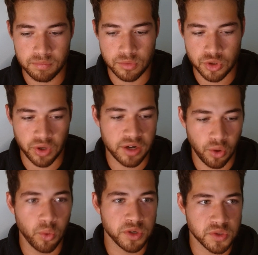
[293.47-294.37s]
try to
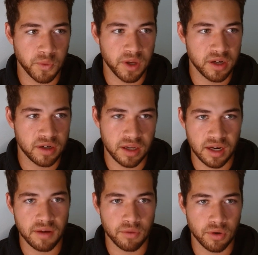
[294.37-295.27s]
always win and
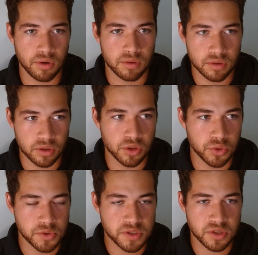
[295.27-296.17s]
never
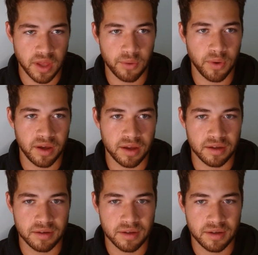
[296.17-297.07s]
lose, so that
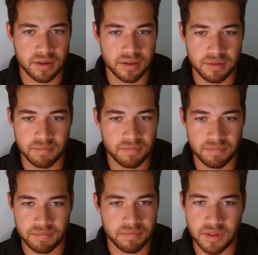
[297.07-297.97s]
way
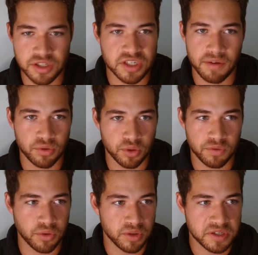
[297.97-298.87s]
they just never learn
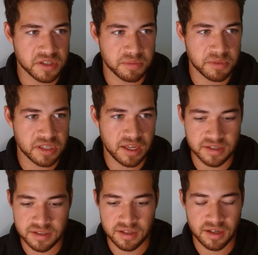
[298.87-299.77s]
from their lessons and
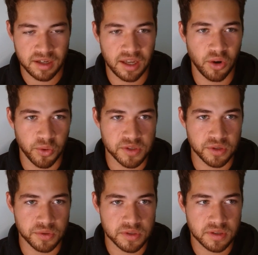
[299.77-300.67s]
mistakes. and always
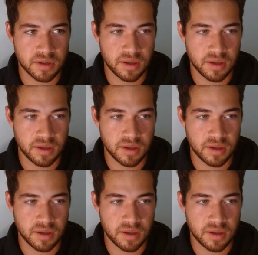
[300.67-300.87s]
lose.